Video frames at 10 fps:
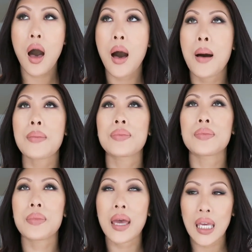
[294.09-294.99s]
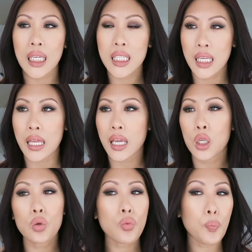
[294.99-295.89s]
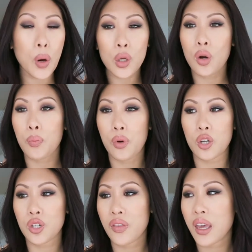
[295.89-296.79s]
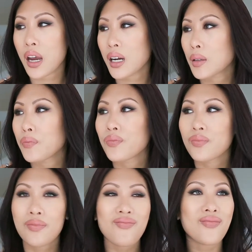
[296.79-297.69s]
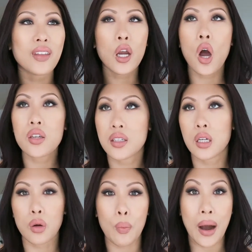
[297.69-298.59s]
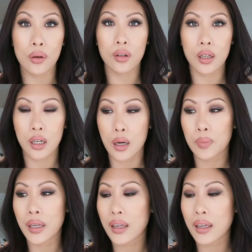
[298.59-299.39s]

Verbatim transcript: Amazing. Like you put your brush in there, like zero powder kick up.